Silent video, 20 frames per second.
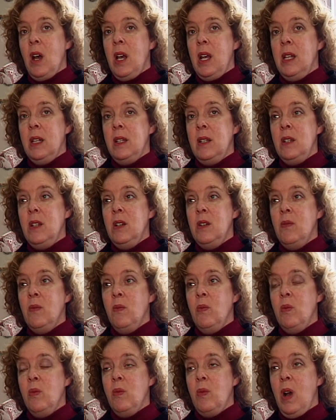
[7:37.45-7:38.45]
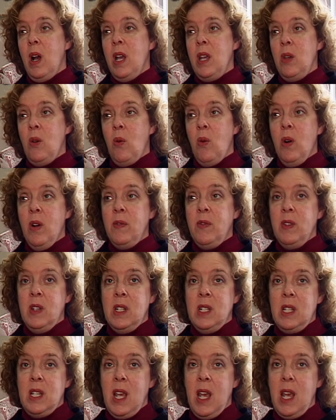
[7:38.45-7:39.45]
I
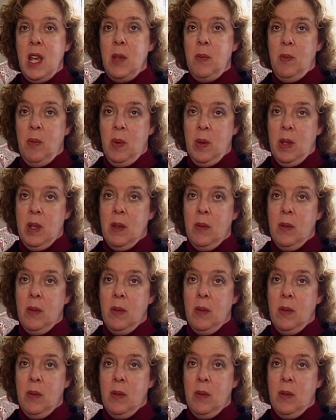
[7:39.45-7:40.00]
often tape